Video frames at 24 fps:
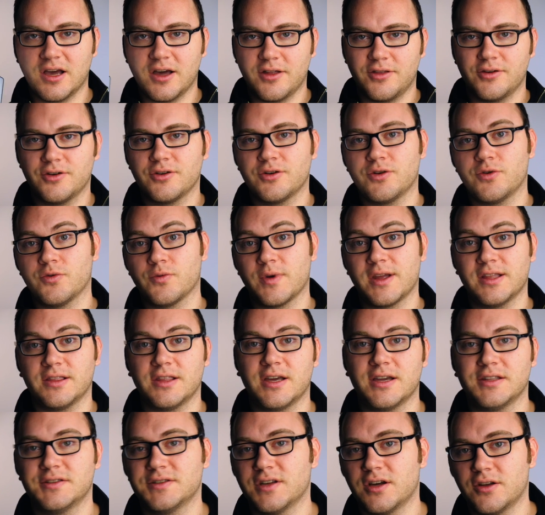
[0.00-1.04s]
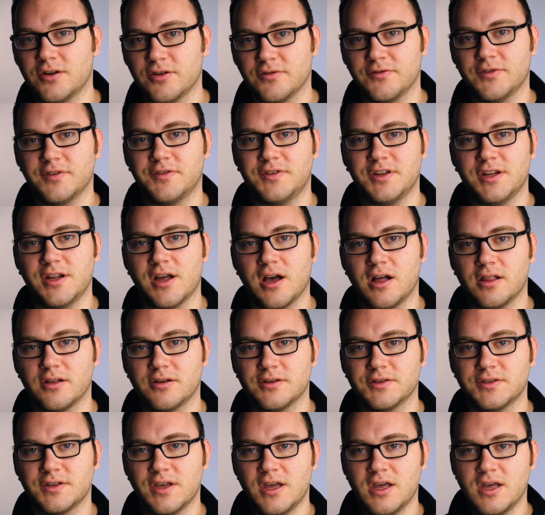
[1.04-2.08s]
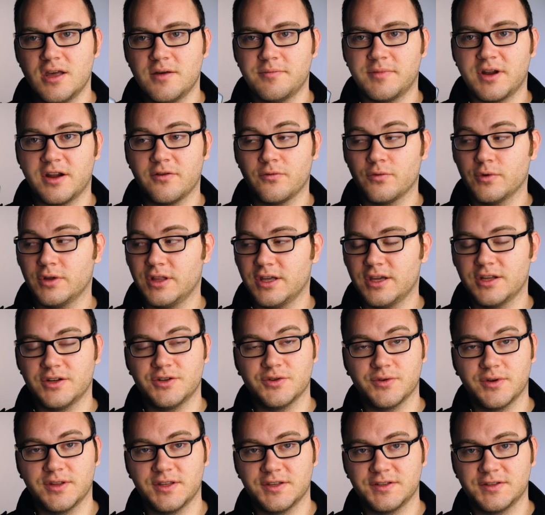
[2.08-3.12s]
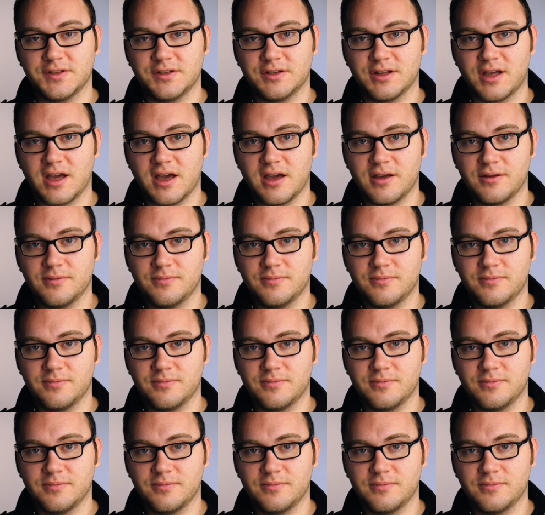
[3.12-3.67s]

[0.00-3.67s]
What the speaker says: other great lights under $50, but I really enjoyed this little guy.